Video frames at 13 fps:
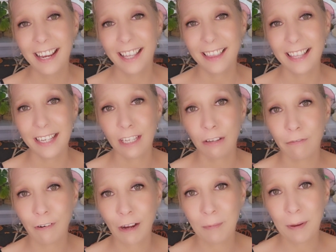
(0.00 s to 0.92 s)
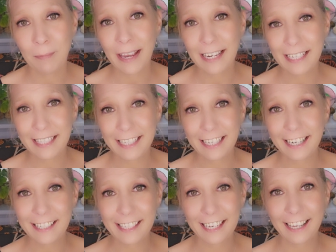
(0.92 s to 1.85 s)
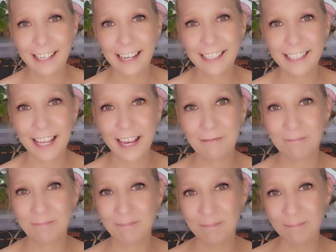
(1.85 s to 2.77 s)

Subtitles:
And thank you for coming back and seeing us again next time.